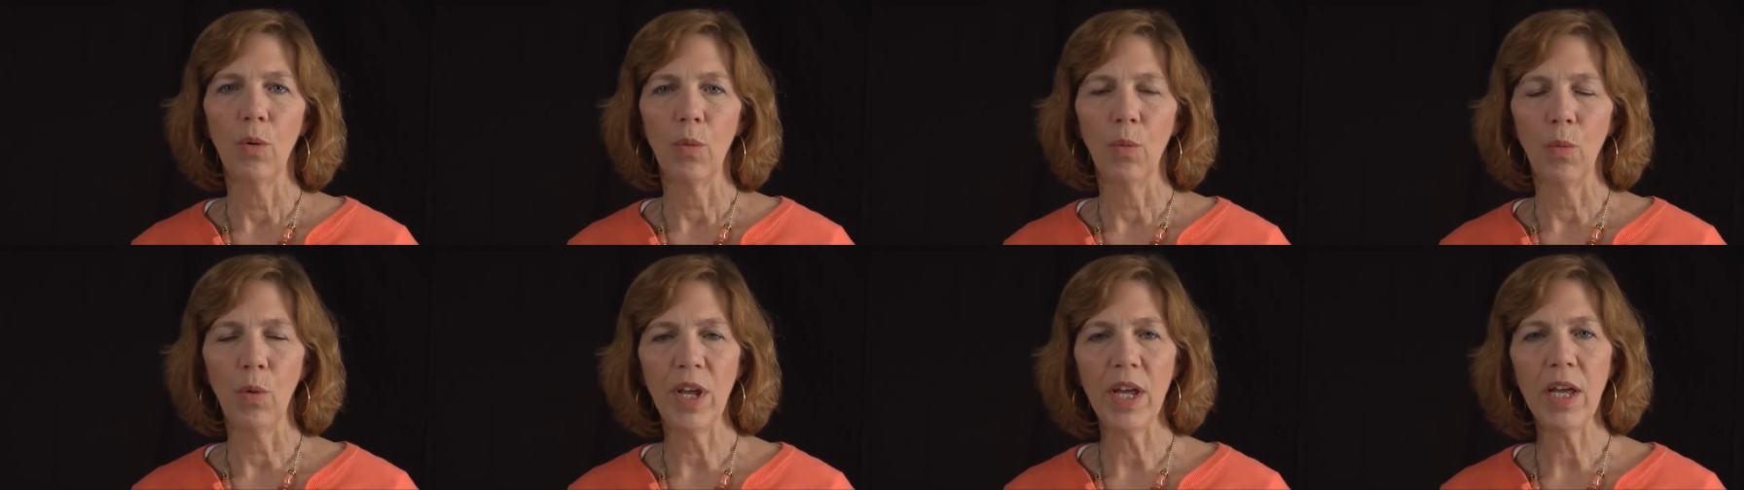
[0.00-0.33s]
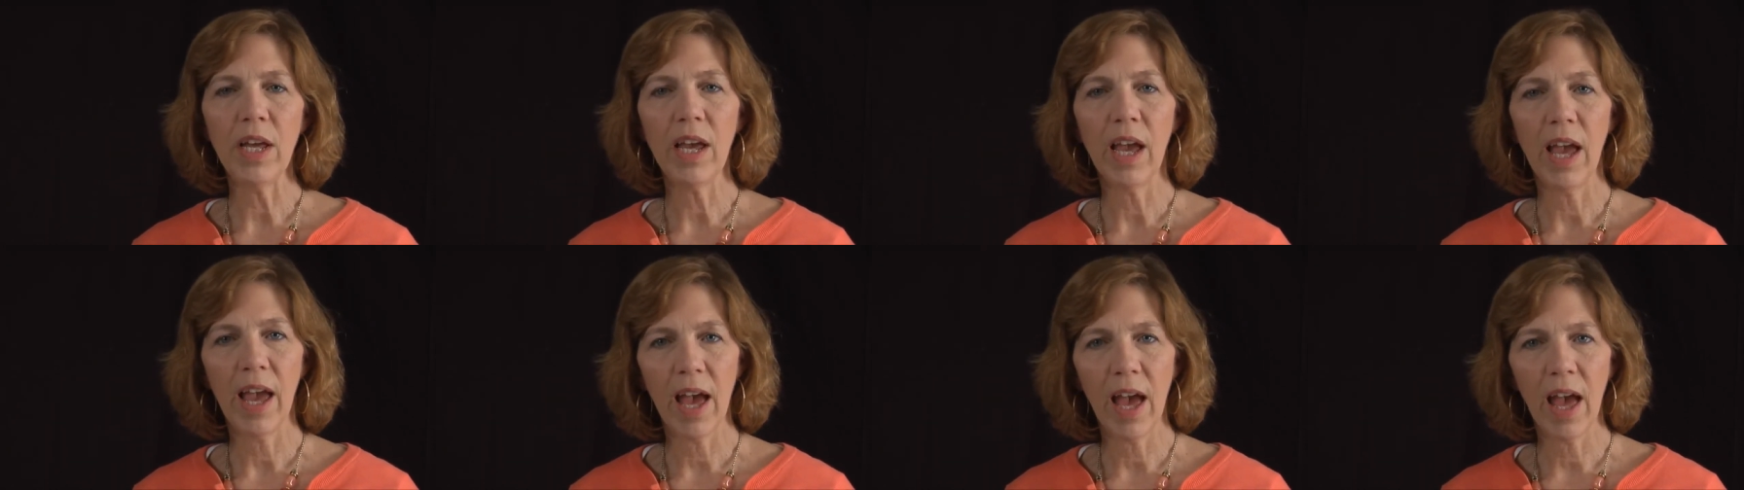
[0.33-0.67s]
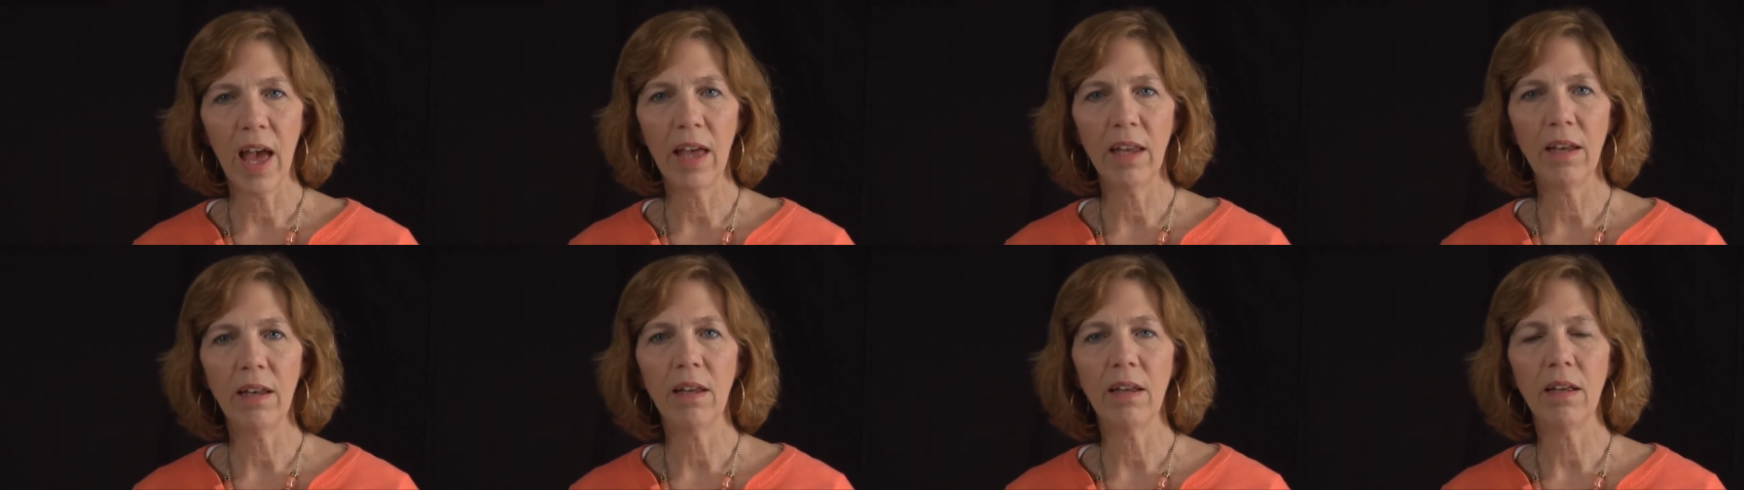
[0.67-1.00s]
we
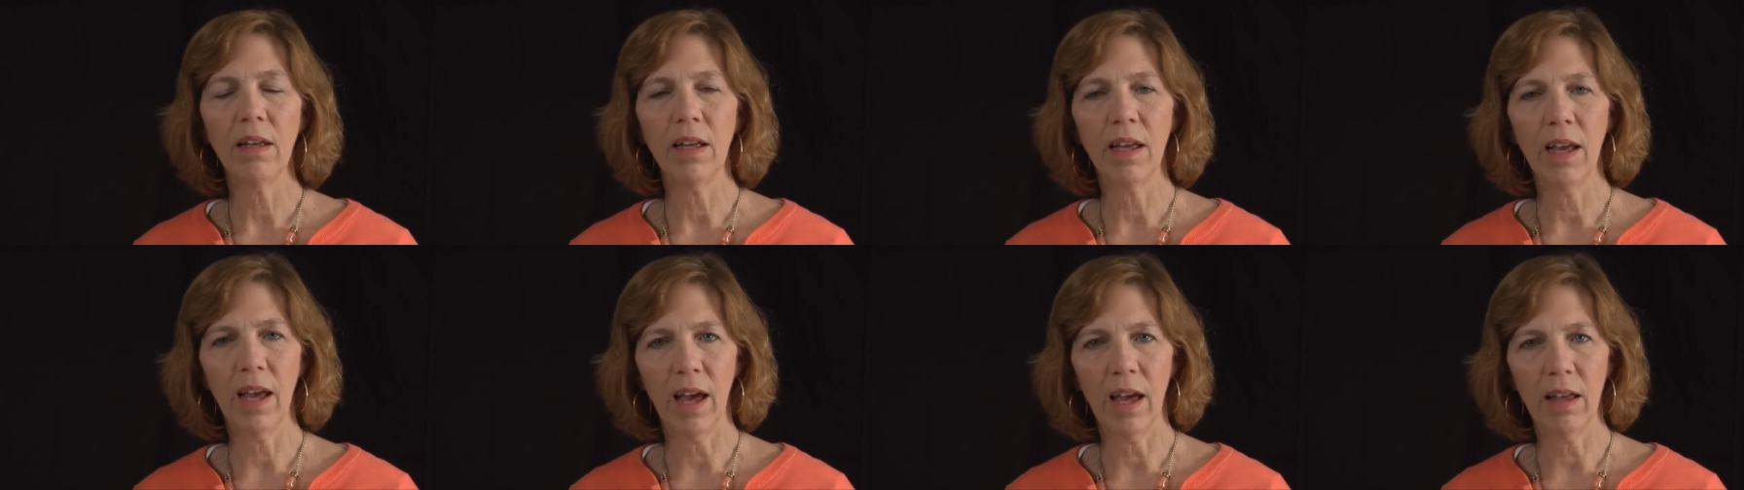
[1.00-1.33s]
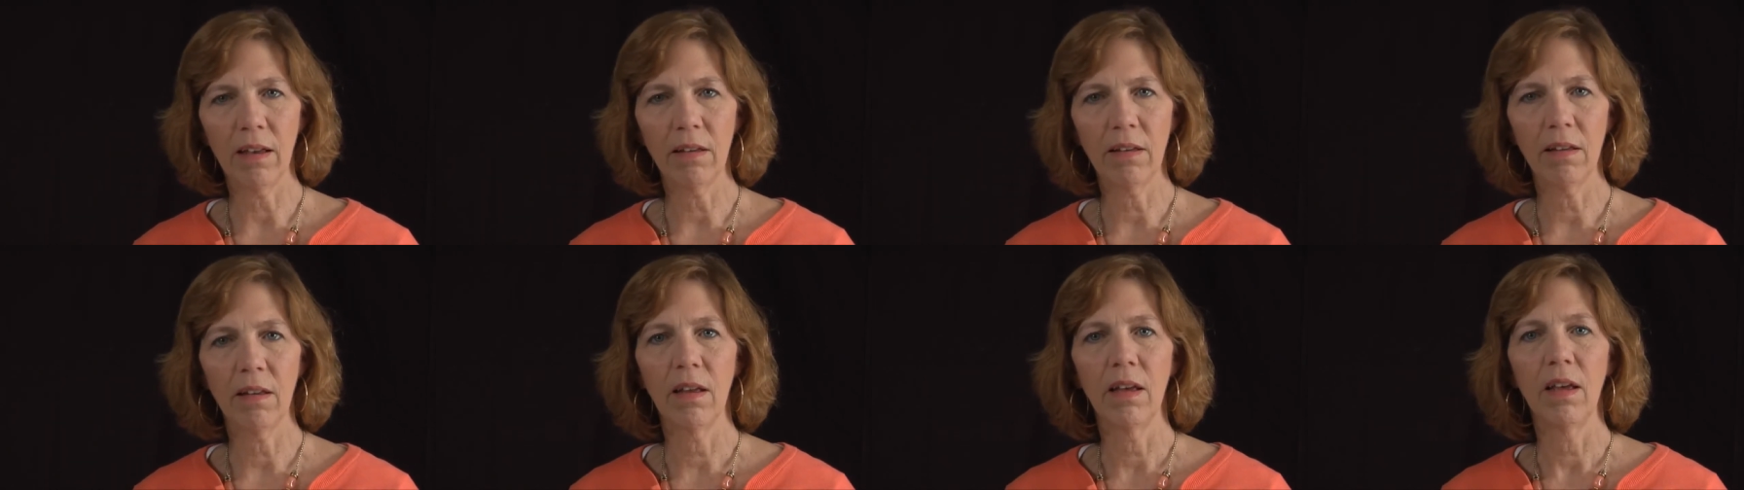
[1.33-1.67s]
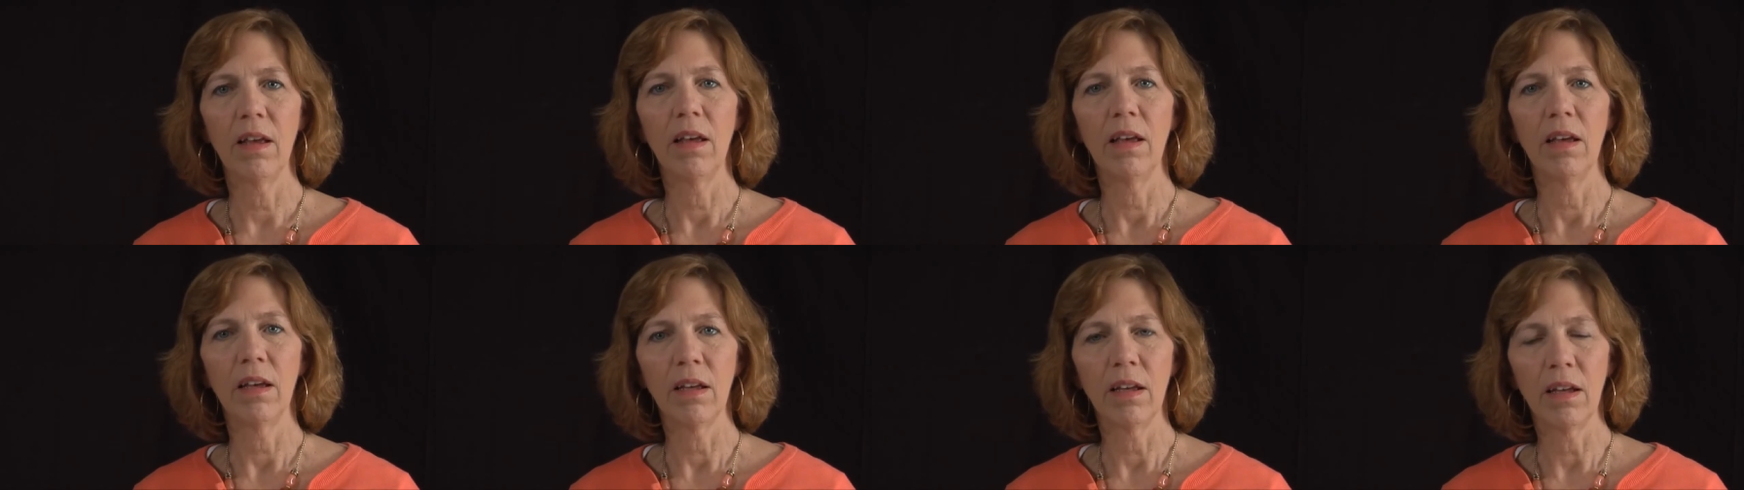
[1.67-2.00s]
can get
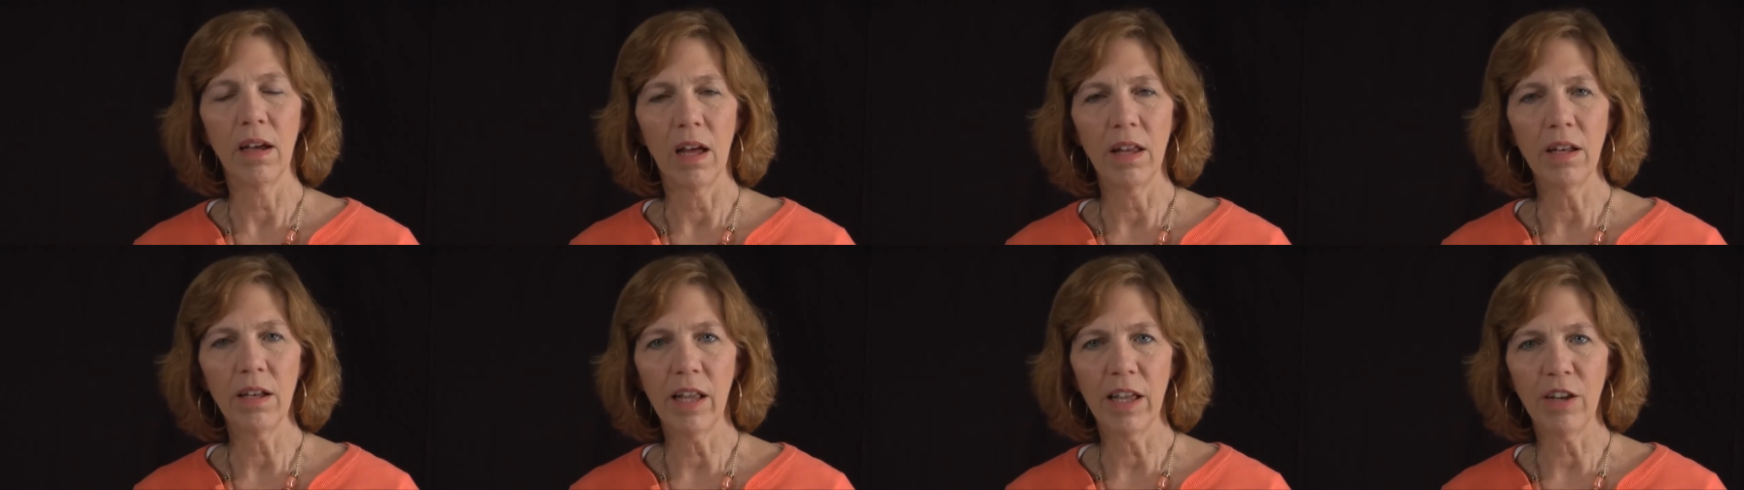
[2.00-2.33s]
gun